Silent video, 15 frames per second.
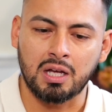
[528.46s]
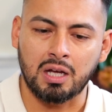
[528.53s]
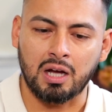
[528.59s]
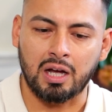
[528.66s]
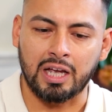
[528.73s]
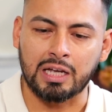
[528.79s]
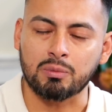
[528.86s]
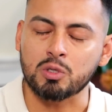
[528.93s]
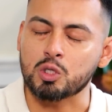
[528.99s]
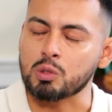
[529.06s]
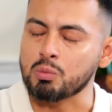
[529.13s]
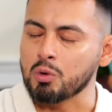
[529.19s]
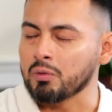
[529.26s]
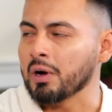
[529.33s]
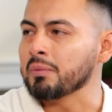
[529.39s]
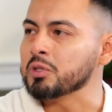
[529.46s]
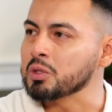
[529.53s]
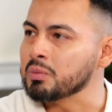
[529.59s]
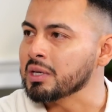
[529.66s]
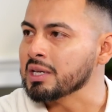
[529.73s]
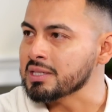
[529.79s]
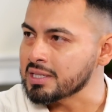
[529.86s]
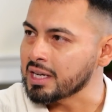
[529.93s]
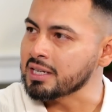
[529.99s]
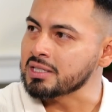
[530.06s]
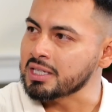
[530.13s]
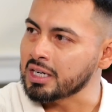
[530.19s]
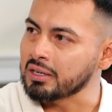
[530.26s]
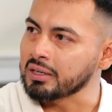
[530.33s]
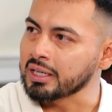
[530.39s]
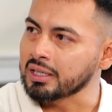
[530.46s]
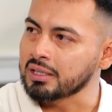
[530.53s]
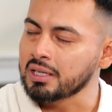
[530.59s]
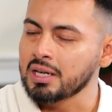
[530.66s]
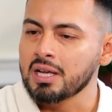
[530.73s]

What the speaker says: able to move up to be a sanitarian.